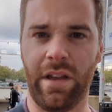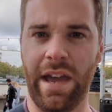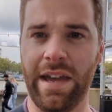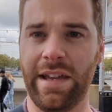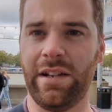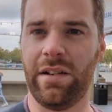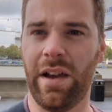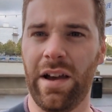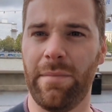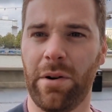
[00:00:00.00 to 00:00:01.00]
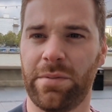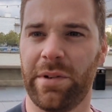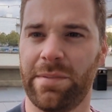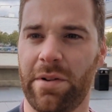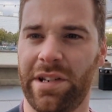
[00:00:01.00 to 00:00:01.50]
a
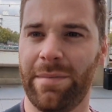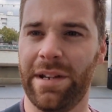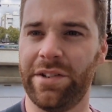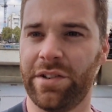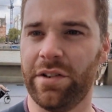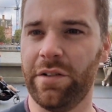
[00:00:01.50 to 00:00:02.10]
multiple exposure image